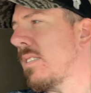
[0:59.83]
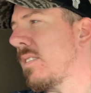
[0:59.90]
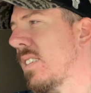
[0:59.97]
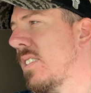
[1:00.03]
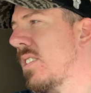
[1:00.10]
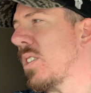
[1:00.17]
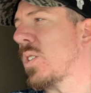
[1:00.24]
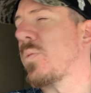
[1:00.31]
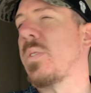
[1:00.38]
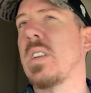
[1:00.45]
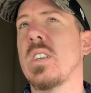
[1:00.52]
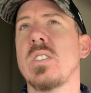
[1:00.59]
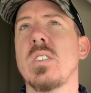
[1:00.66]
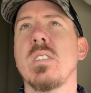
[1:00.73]
I just
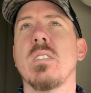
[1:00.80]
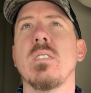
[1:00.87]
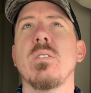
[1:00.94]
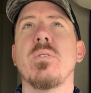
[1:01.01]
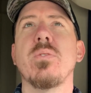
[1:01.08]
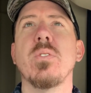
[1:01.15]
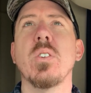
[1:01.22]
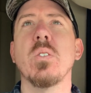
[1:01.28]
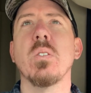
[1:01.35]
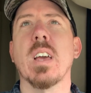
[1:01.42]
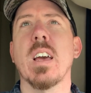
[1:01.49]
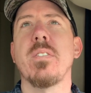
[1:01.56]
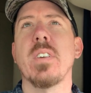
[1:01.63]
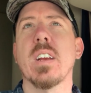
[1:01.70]
finished
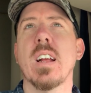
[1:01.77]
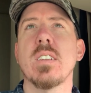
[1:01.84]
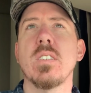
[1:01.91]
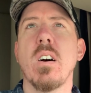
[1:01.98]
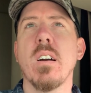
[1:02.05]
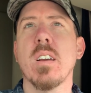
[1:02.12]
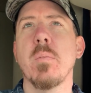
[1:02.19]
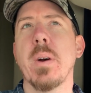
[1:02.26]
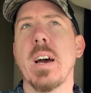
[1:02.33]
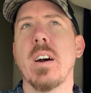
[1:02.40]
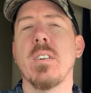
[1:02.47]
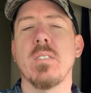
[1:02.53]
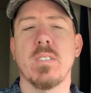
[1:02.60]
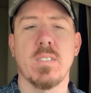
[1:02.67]
fueling. I figured I'd talk
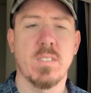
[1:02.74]
about